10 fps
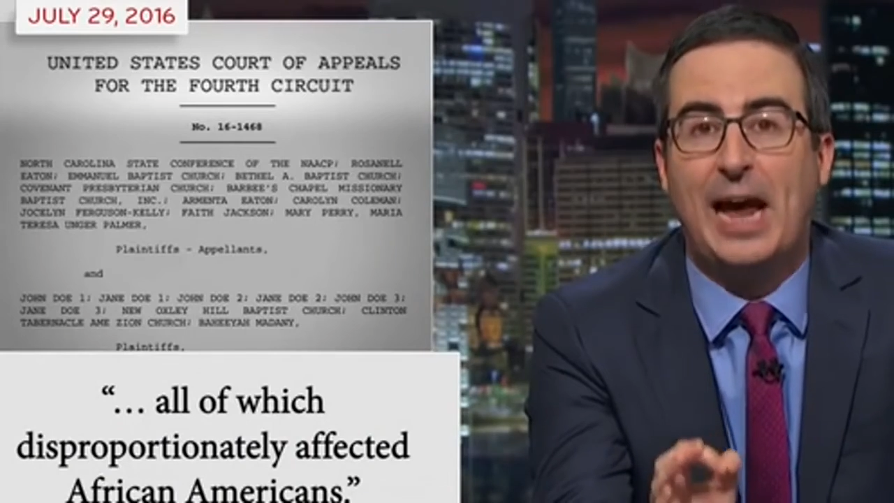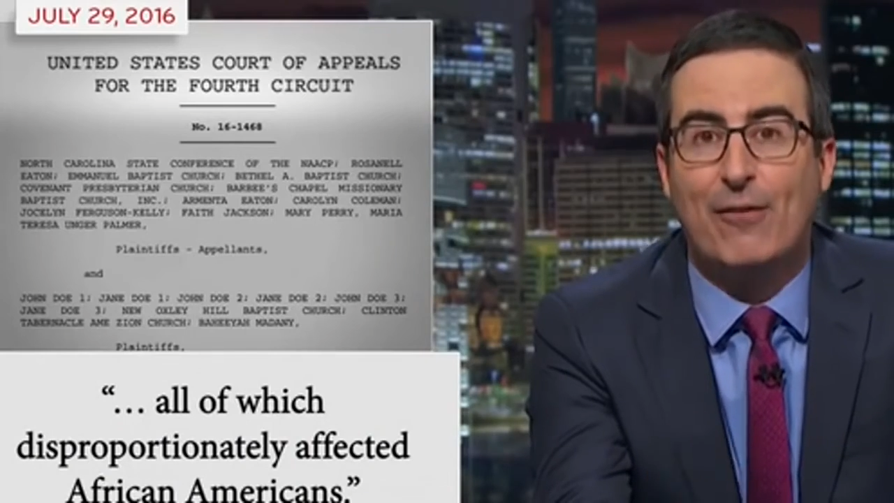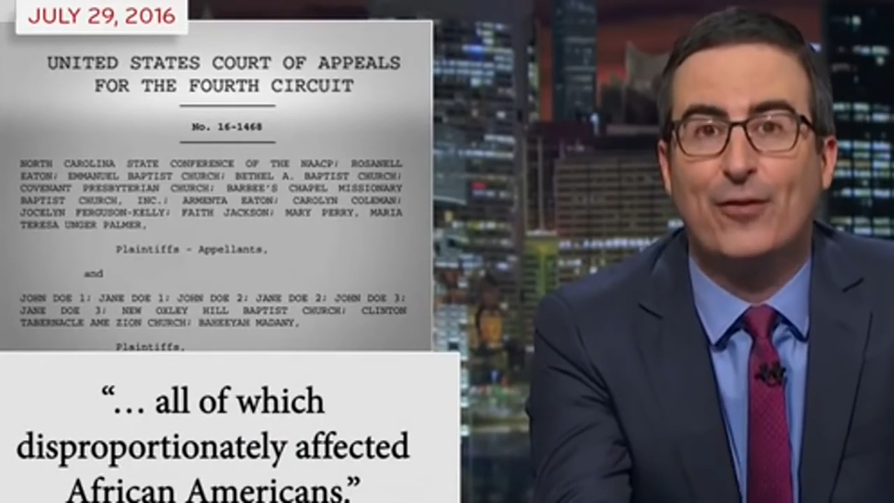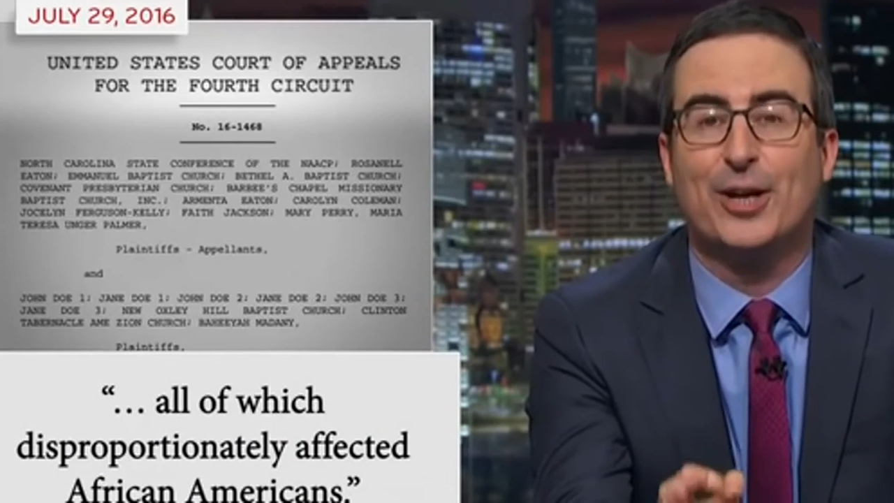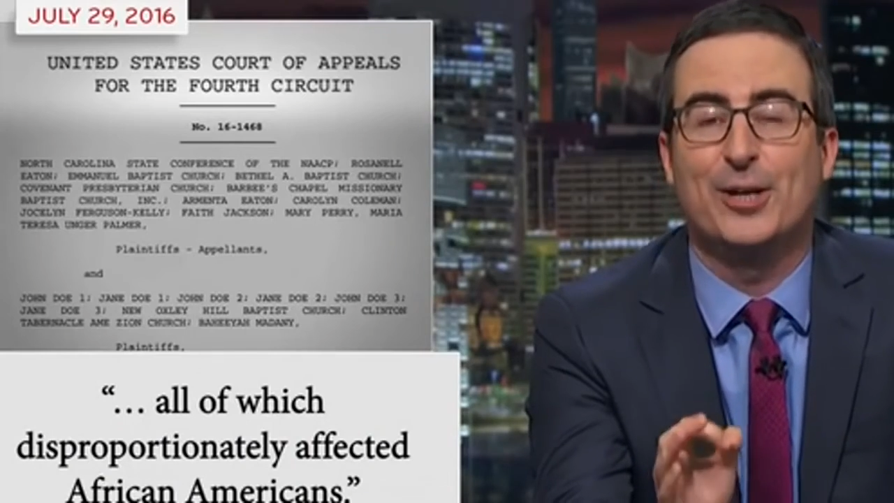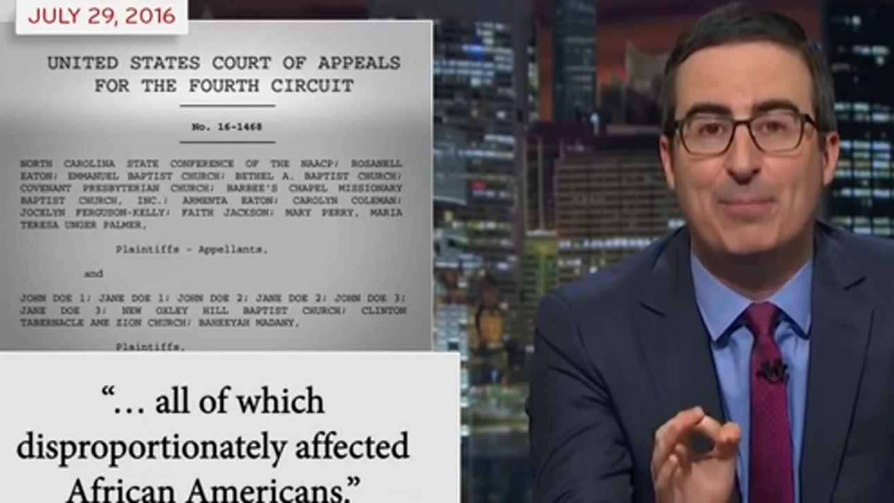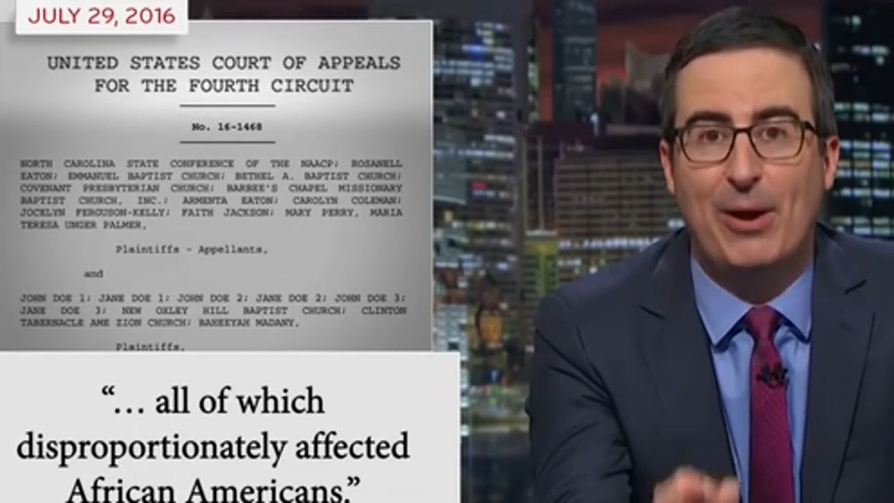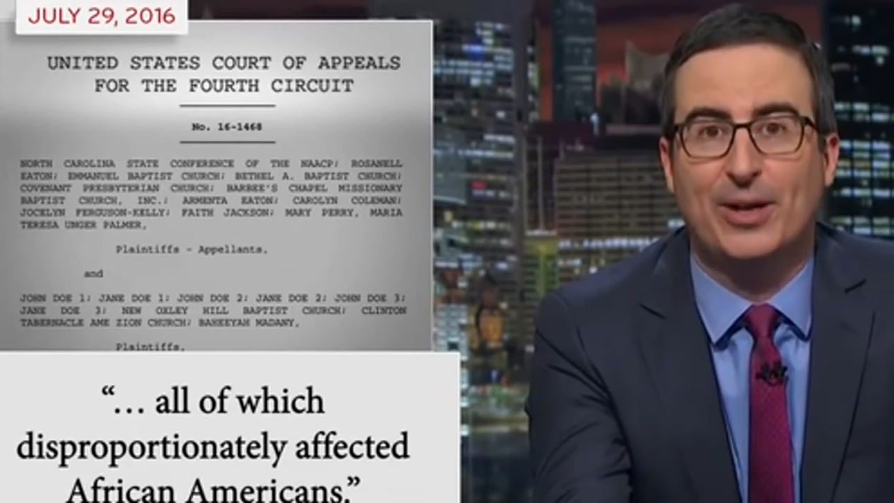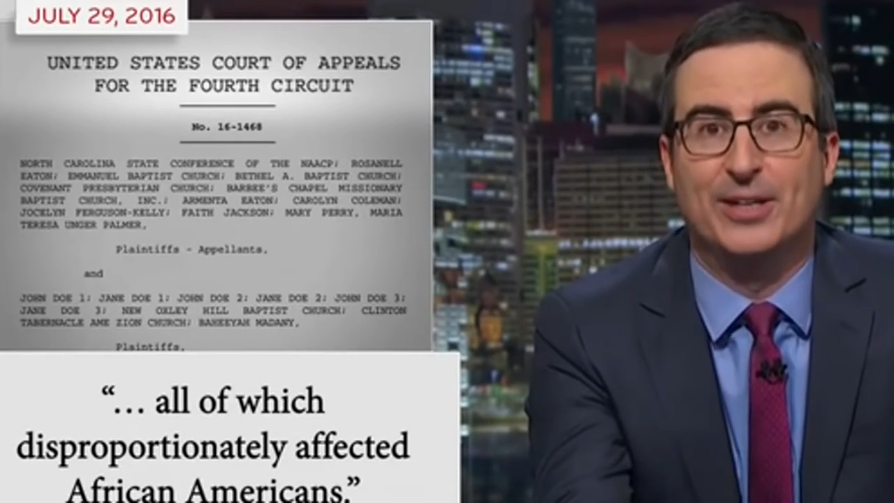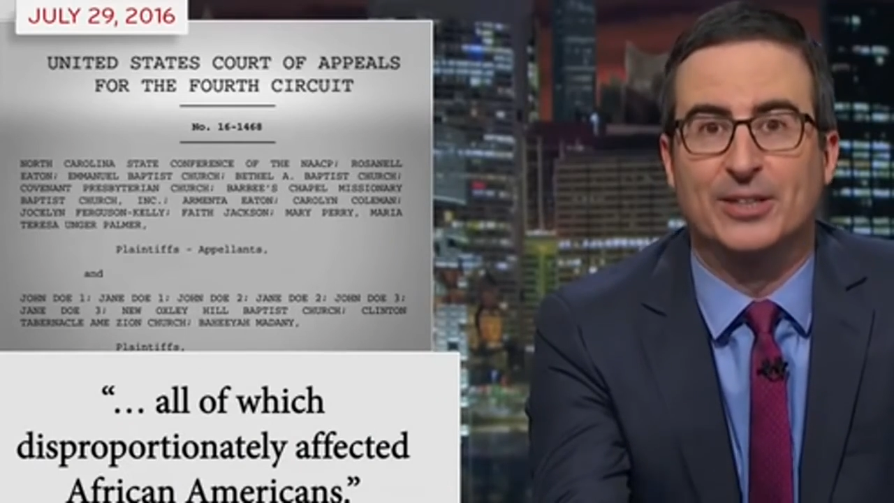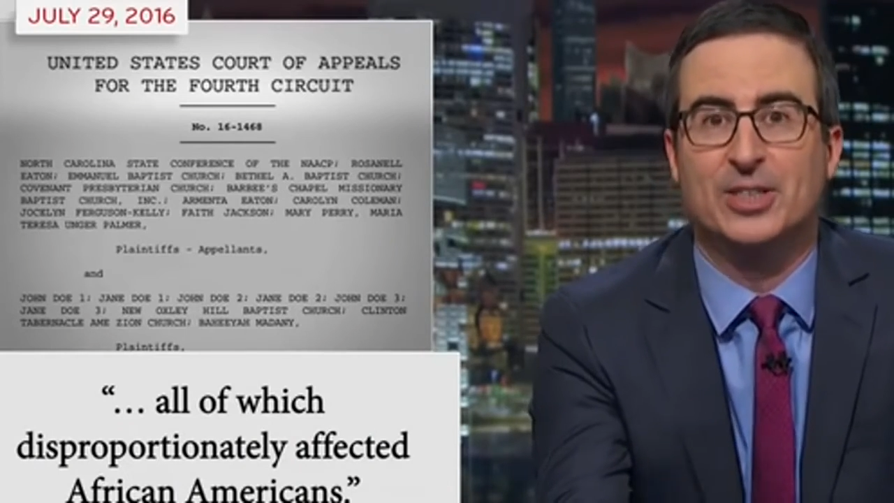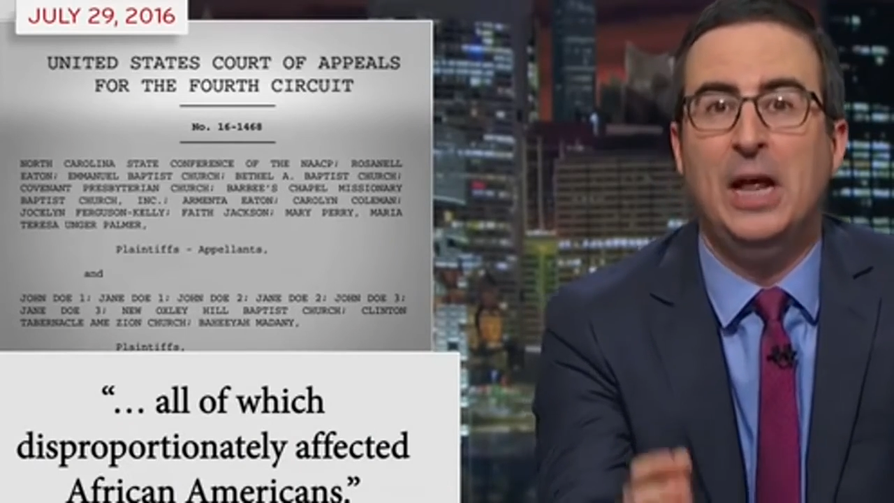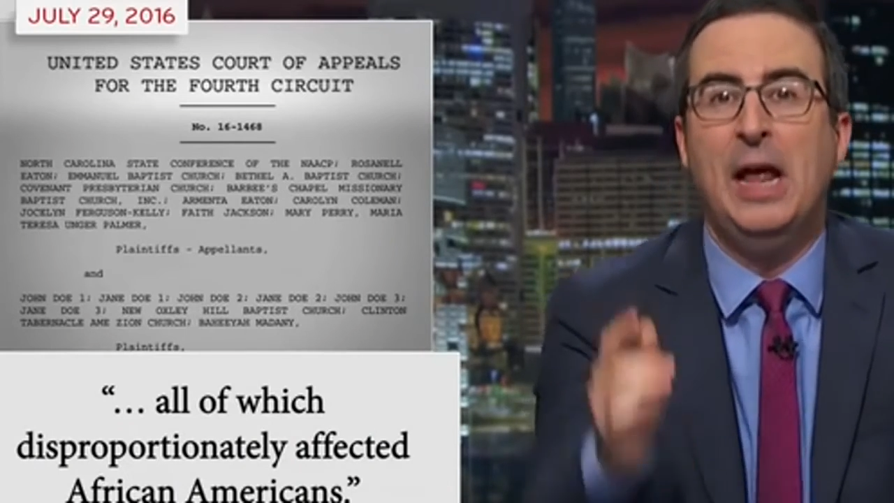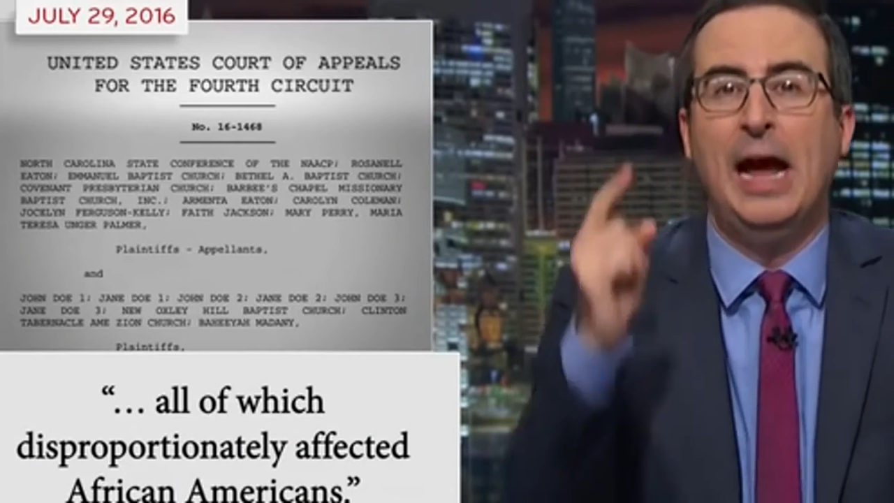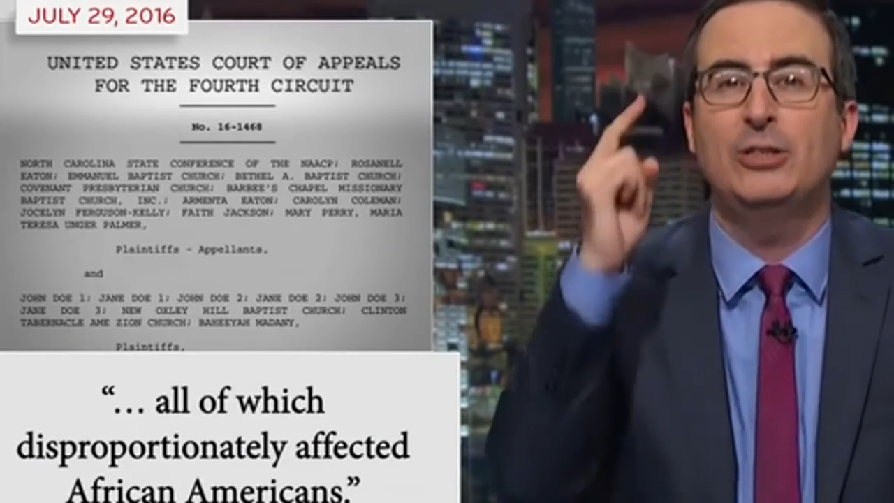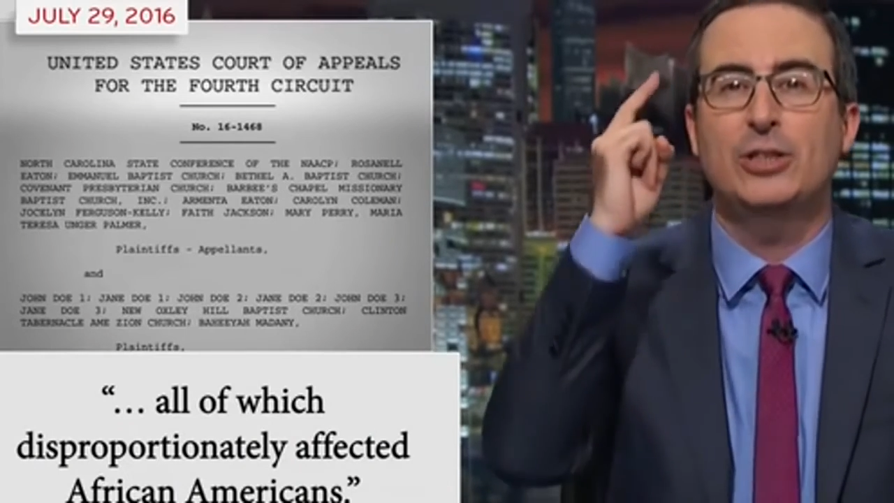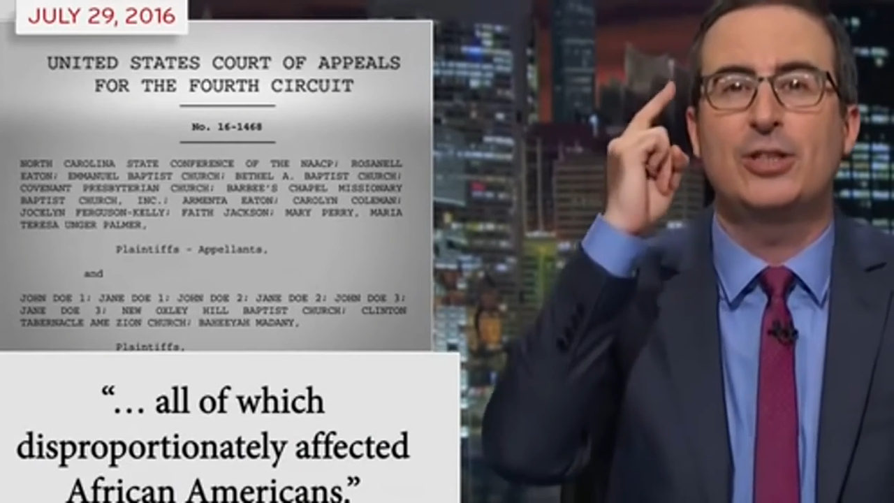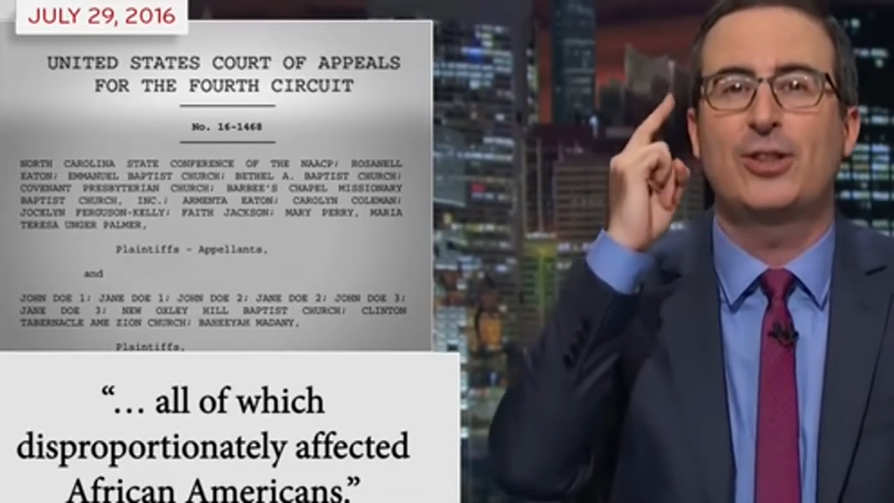African Americans. And just